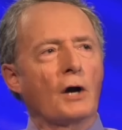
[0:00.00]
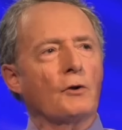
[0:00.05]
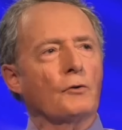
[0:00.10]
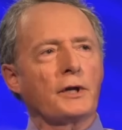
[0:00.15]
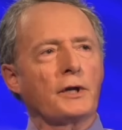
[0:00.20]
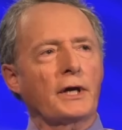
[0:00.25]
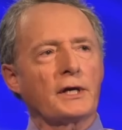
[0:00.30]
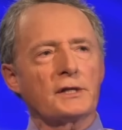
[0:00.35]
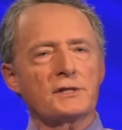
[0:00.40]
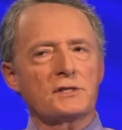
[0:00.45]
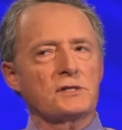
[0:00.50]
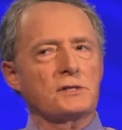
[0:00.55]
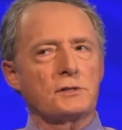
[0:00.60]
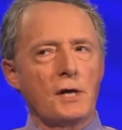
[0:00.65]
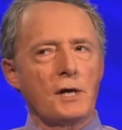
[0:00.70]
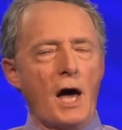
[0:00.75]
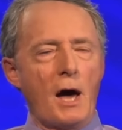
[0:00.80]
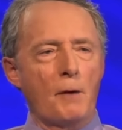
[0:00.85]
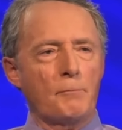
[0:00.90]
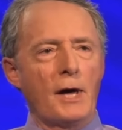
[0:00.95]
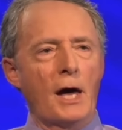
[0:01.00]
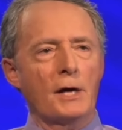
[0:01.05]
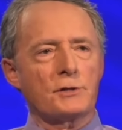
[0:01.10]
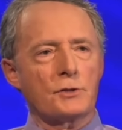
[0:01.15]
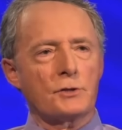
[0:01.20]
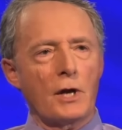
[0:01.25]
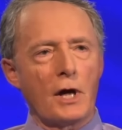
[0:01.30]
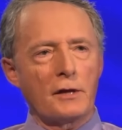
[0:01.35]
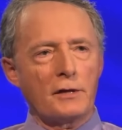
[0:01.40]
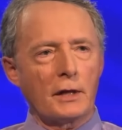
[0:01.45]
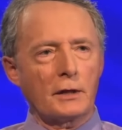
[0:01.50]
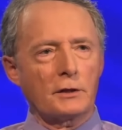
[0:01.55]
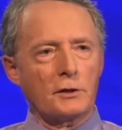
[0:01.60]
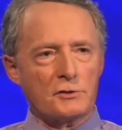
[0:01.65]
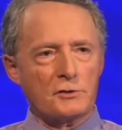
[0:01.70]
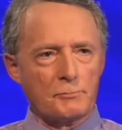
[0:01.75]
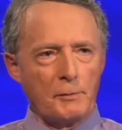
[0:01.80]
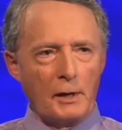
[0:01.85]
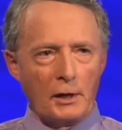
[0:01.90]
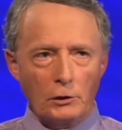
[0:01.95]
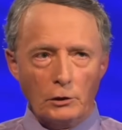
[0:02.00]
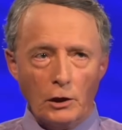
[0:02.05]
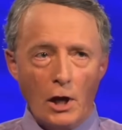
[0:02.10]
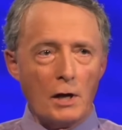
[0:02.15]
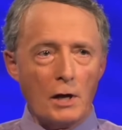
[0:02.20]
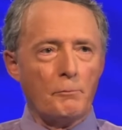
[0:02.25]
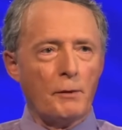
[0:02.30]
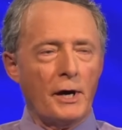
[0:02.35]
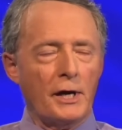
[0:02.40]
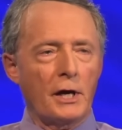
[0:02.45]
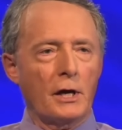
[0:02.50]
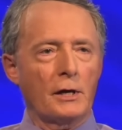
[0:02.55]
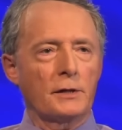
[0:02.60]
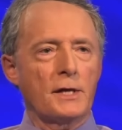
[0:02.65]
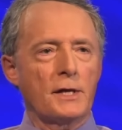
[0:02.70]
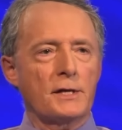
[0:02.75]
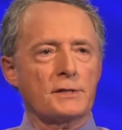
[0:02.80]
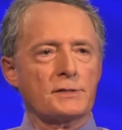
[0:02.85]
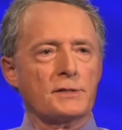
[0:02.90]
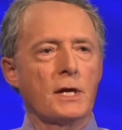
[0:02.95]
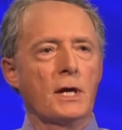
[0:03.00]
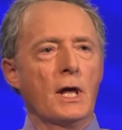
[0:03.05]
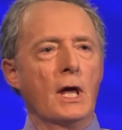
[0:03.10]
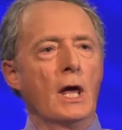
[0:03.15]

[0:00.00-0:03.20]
think it's haphazard. I think they spend a lot of money on this,